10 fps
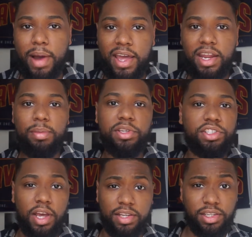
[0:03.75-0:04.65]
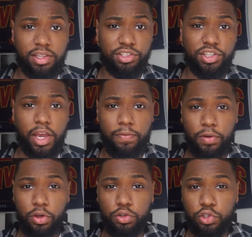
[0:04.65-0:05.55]
My name is Shasi Linjay.
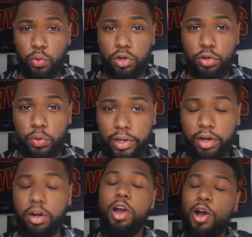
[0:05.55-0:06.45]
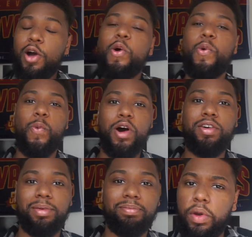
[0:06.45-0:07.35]
For those who are new here, welcome.